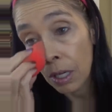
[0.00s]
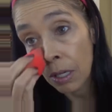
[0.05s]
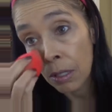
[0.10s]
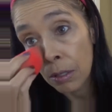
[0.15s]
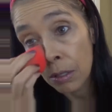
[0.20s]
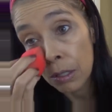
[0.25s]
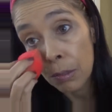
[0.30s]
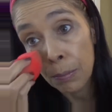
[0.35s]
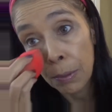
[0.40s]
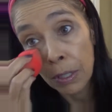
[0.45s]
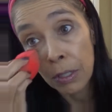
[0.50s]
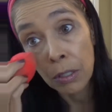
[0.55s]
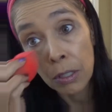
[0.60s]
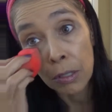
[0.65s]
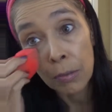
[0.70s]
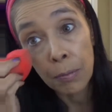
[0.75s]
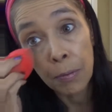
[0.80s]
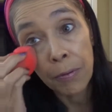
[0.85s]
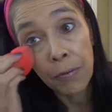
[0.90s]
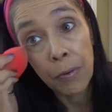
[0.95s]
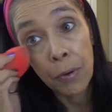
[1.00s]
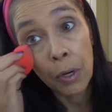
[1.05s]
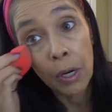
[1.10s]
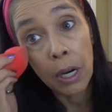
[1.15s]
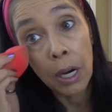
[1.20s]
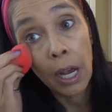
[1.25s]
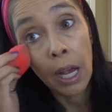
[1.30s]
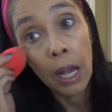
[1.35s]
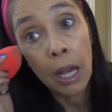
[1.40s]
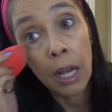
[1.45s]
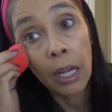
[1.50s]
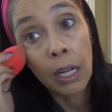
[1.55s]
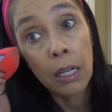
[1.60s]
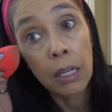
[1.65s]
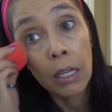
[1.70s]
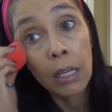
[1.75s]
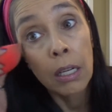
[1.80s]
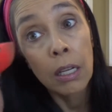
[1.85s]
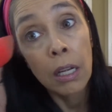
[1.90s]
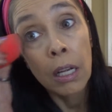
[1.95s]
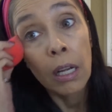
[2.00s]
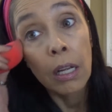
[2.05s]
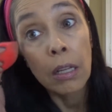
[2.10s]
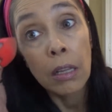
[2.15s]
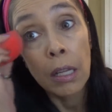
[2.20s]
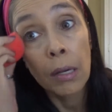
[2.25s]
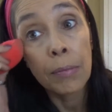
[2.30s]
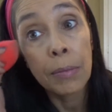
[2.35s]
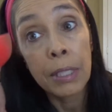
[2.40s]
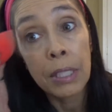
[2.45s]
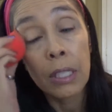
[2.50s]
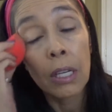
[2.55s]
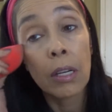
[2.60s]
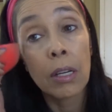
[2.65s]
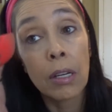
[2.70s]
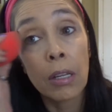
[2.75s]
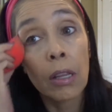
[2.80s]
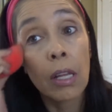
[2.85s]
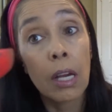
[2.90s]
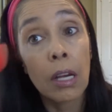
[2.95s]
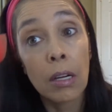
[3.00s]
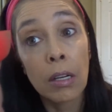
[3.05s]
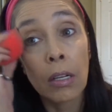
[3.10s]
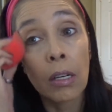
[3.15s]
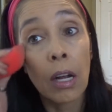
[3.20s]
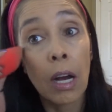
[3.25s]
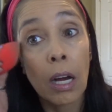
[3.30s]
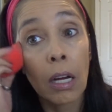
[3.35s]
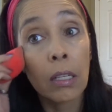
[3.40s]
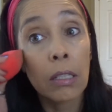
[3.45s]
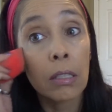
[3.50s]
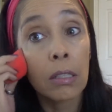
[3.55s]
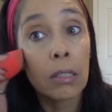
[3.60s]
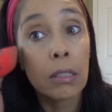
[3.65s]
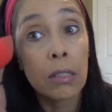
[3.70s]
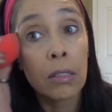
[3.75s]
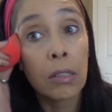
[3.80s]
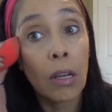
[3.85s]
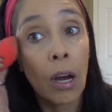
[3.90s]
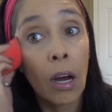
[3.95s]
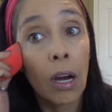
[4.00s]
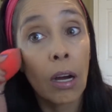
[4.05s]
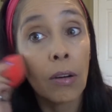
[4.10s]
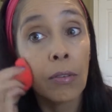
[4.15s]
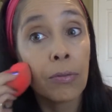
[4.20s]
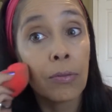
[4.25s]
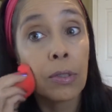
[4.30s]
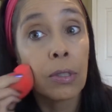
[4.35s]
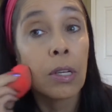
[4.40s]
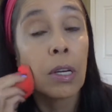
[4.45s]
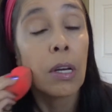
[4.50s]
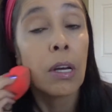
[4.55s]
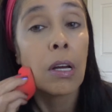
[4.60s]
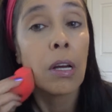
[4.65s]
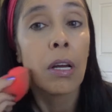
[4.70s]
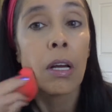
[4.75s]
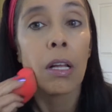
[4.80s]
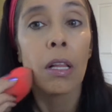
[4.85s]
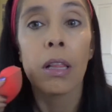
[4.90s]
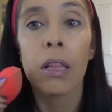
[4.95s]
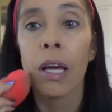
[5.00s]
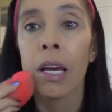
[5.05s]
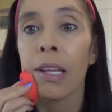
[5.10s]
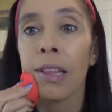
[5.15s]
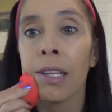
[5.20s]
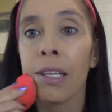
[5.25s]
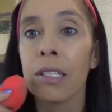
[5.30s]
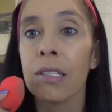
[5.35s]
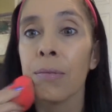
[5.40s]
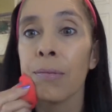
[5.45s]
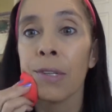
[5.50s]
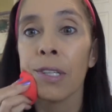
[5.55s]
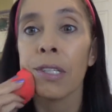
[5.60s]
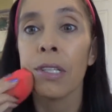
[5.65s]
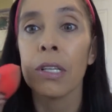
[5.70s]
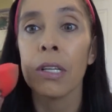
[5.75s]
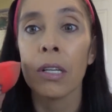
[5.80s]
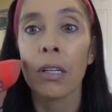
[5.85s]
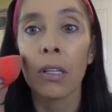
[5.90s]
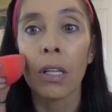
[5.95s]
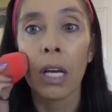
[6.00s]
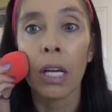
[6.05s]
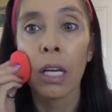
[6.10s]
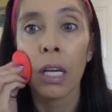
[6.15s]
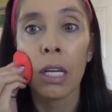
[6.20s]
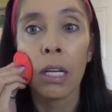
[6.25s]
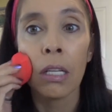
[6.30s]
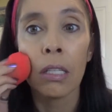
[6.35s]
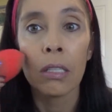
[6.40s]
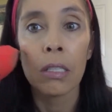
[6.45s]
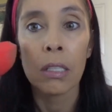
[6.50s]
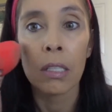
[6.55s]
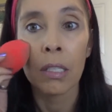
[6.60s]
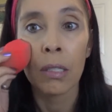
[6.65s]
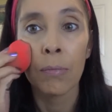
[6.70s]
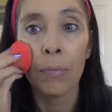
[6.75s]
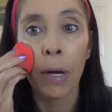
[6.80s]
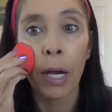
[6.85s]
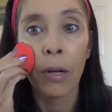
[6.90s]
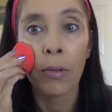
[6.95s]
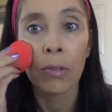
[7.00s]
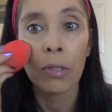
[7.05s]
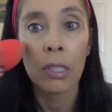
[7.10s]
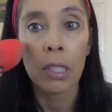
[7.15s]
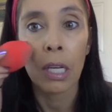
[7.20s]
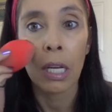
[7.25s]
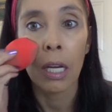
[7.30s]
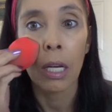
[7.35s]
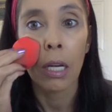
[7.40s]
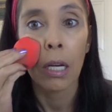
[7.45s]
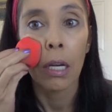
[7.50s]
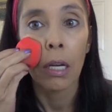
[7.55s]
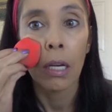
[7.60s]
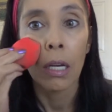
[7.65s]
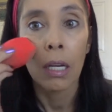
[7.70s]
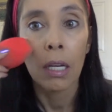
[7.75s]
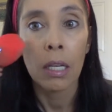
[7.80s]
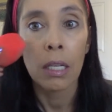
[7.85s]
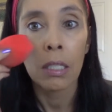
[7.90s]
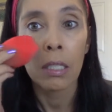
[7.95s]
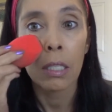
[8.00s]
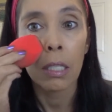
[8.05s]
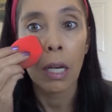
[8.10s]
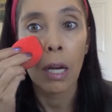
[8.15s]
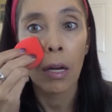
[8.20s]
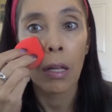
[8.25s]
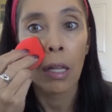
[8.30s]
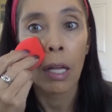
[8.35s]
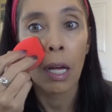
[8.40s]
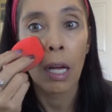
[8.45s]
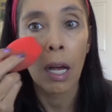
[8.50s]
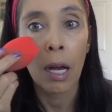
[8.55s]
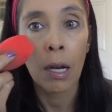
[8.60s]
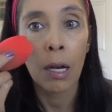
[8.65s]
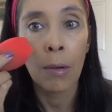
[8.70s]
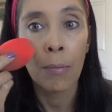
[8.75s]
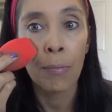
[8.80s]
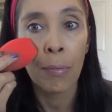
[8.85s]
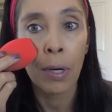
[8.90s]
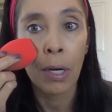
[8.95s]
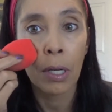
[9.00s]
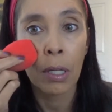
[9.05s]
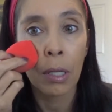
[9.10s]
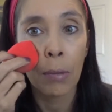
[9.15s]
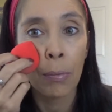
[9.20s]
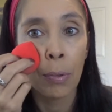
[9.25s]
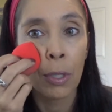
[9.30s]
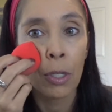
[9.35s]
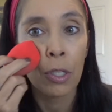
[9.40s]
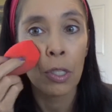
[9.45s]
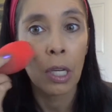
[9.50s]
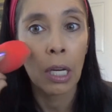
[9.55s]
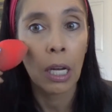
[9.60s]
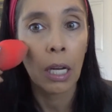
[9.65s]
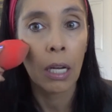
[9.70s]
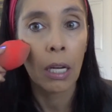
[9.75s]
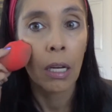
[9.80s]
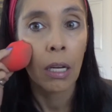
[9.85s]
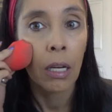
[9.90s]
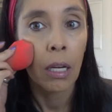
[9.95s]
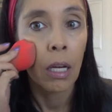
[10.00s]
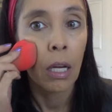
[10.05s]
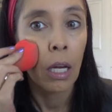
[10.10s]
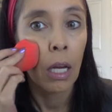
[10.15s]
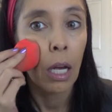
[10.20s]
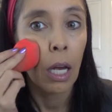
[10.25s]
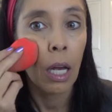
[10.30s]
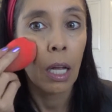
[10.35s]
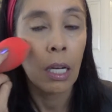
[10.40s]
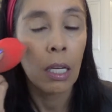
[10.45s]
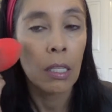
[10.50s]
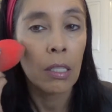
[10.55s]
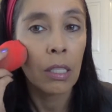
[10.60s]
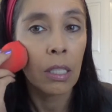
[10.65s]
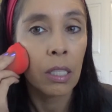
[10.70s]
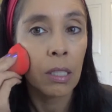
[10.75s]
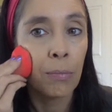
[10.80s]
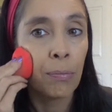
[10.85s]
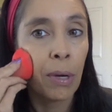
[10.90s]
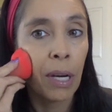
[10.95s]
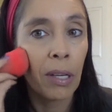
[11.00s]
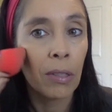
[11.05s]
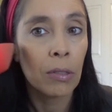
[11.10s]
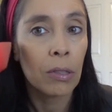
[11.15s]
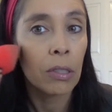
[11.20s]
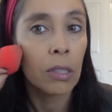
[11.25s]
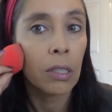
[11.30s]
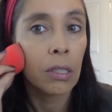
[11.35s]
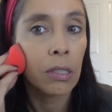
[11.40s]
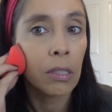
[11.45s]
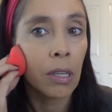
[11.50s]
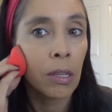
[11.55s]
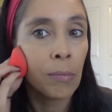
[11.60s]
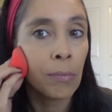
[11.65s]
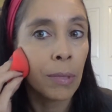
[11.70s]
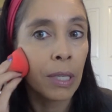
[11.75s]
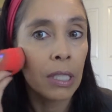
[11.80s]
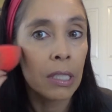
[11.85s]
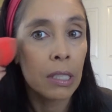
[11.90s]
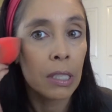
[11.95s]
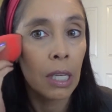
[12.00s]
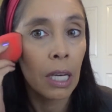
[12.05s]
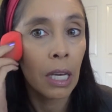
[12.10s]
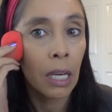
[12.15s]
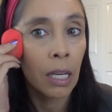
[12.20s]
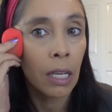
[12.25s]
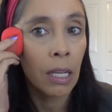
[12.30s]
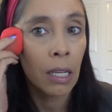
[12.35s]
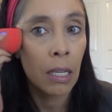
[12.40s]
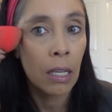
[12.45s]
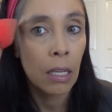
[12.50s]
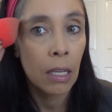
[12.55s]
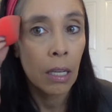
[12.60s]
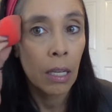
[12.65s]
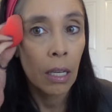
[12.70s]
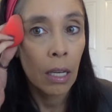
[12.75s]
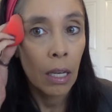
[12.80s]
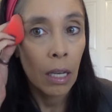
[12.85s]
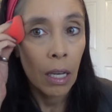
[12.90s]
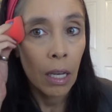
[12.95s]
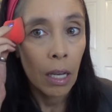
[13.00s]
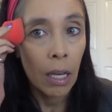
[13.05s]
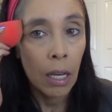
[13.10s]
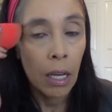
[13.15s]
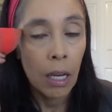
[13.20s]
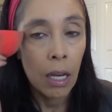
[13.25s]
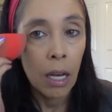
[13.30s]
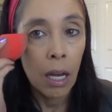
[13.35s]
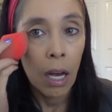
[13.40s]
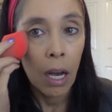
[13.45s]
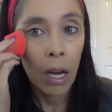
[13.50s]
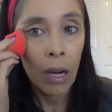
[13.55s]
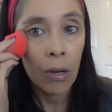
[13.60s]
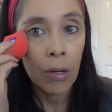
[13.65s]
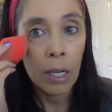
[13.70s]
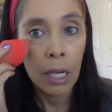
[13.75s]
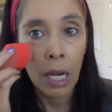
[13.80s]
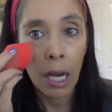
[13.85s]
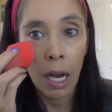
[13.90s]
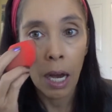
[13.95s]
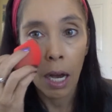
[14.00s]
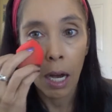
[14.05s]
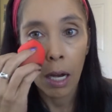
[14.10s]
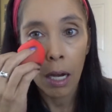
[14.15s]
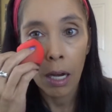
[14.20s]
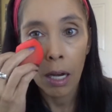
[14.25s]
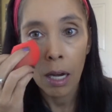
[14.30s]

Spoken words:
other sponges before, and let me tell you, they are not soft like this material. Like, it is just bouncy. You see how that, and I'm barely pushing, and it just bounces on my skin. Oh yeah.